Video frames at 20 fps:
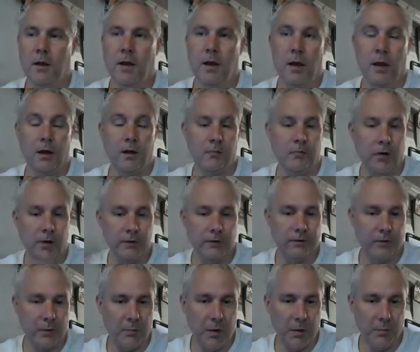out of all the
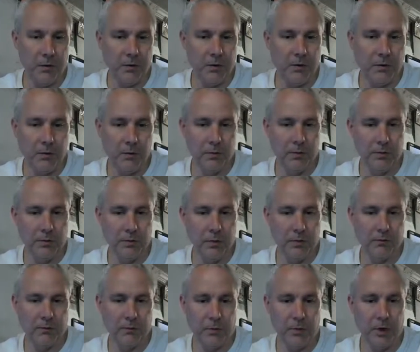time I've been doing the
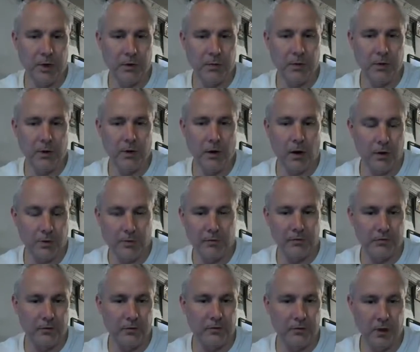retro gaming, are the
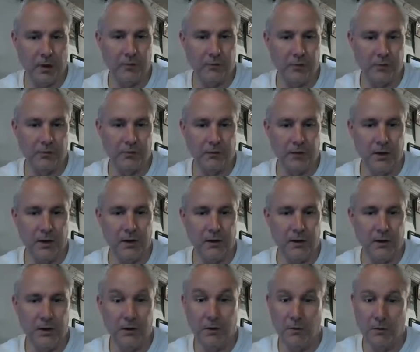first times I've seen
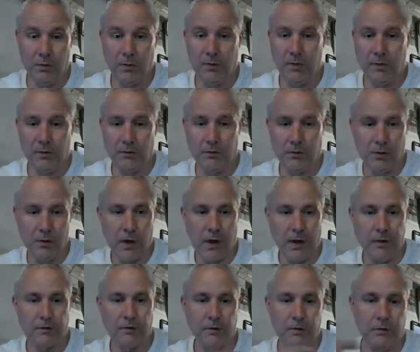either one of these, the
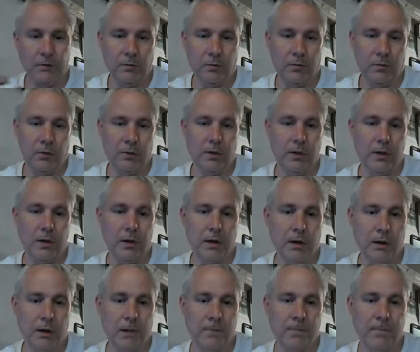glasses or
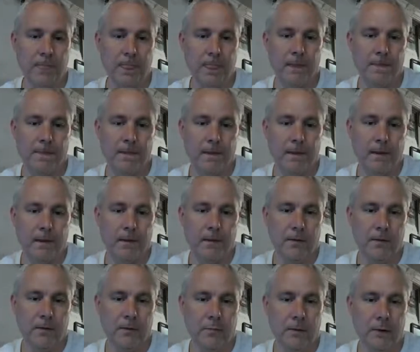the
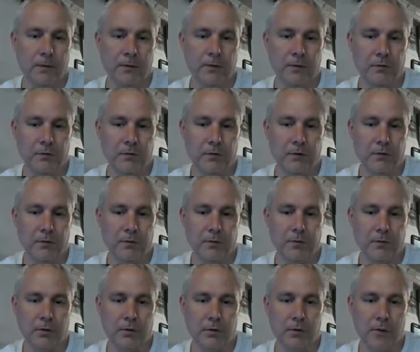base converter.
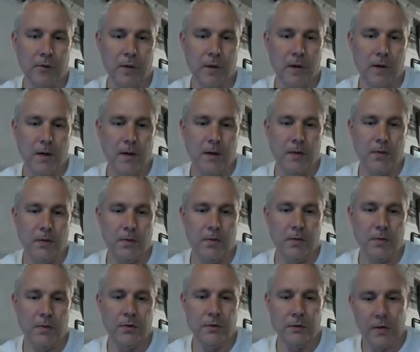So
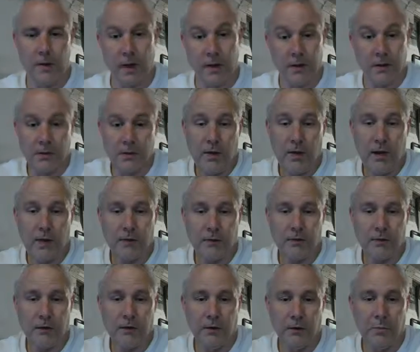they got to
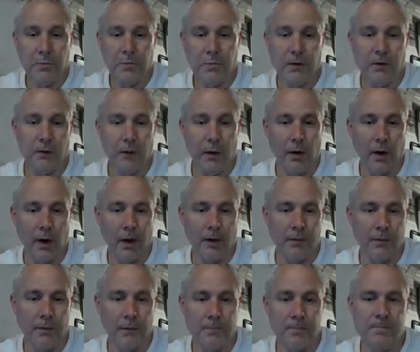say they're a pretty rare
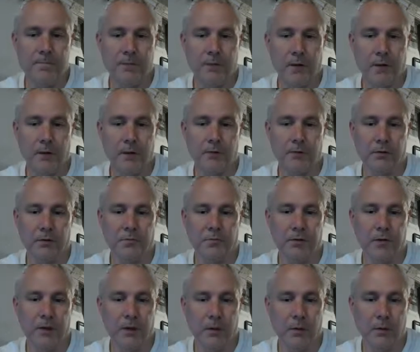item. So if you
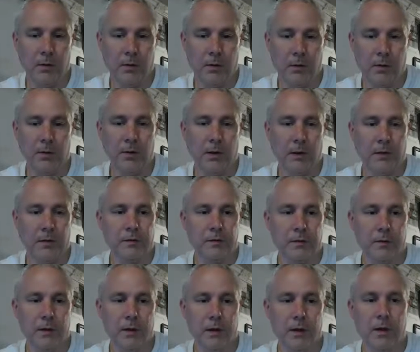get one, hold on
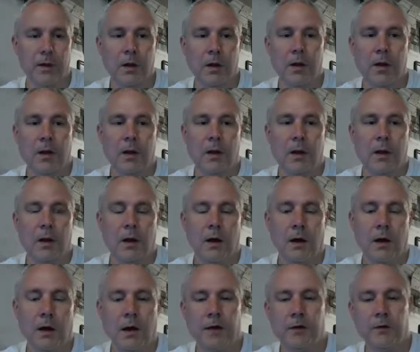to it.
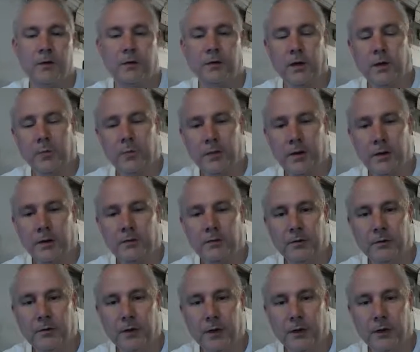I didn't check
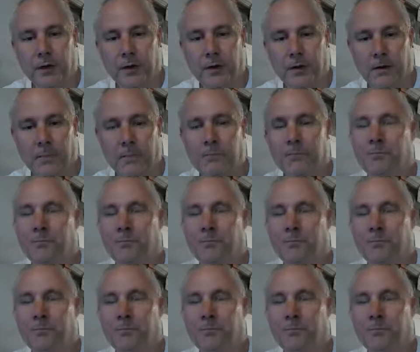prices online.